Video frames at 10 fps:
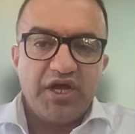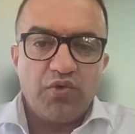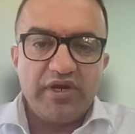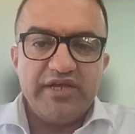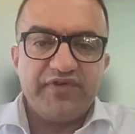
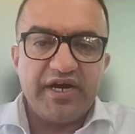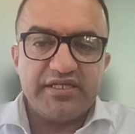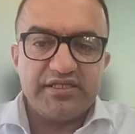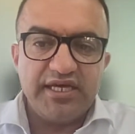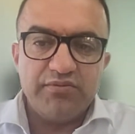
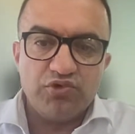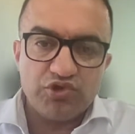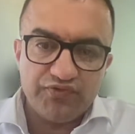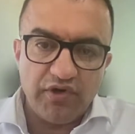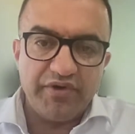qualified team who's
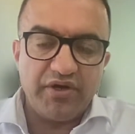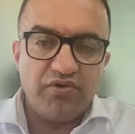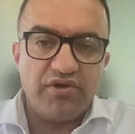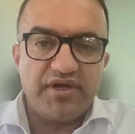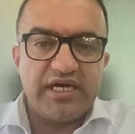following
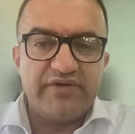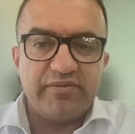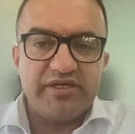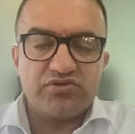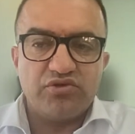all the
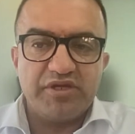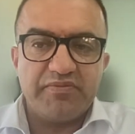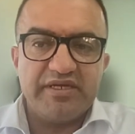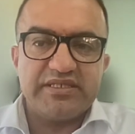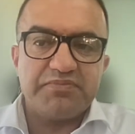government
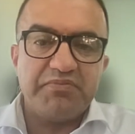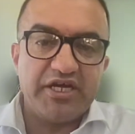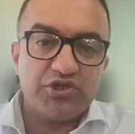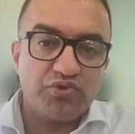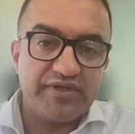commitments,
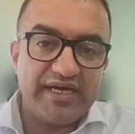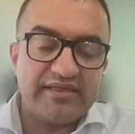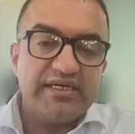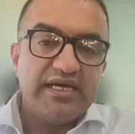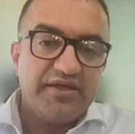make sure
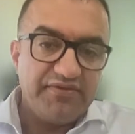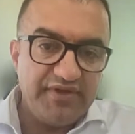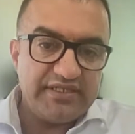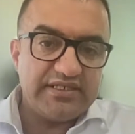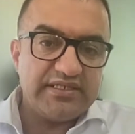that
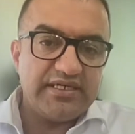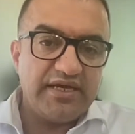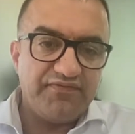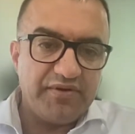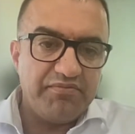this
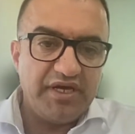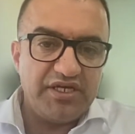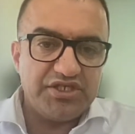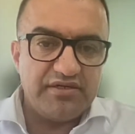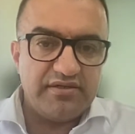
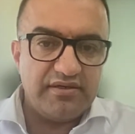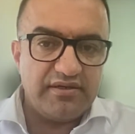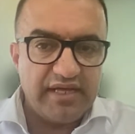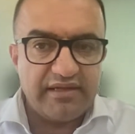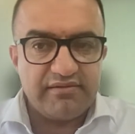information
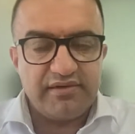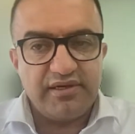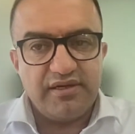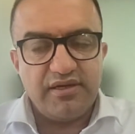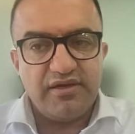that
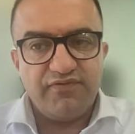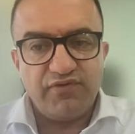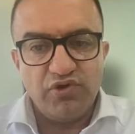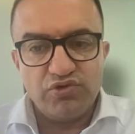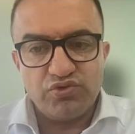
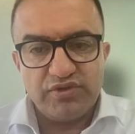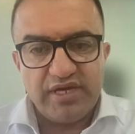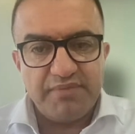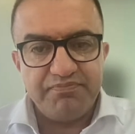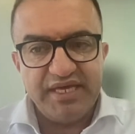flow to
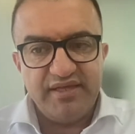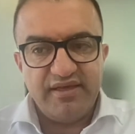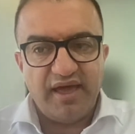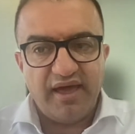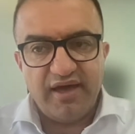the
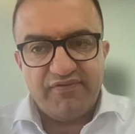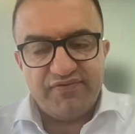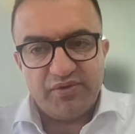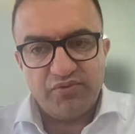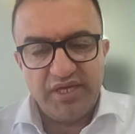media
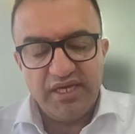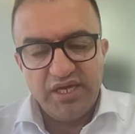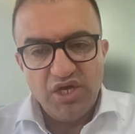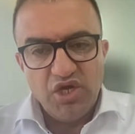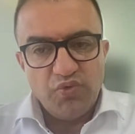after
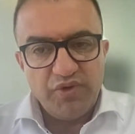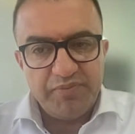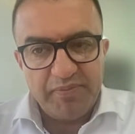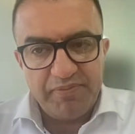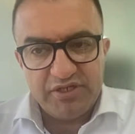we
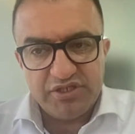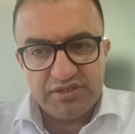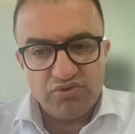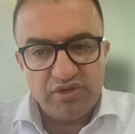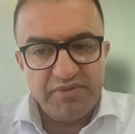publish it
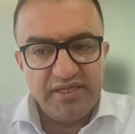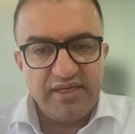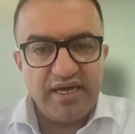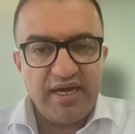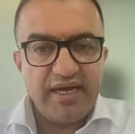to the
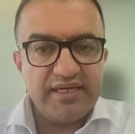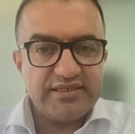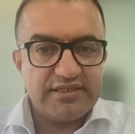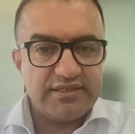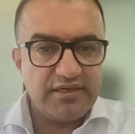media,
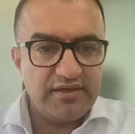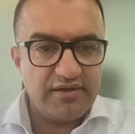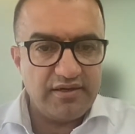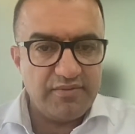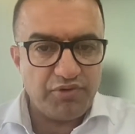it's
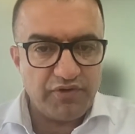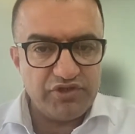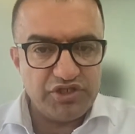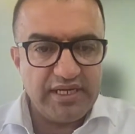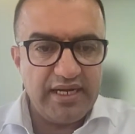
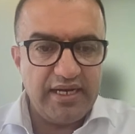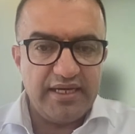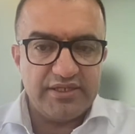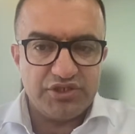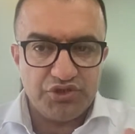professional,
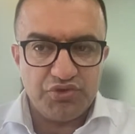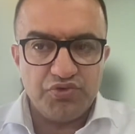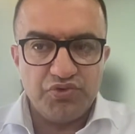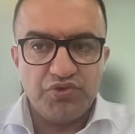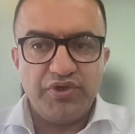it's
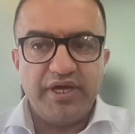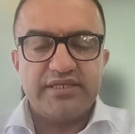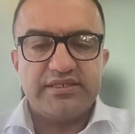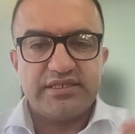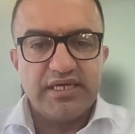true,
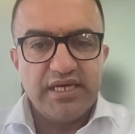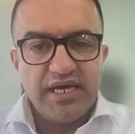it's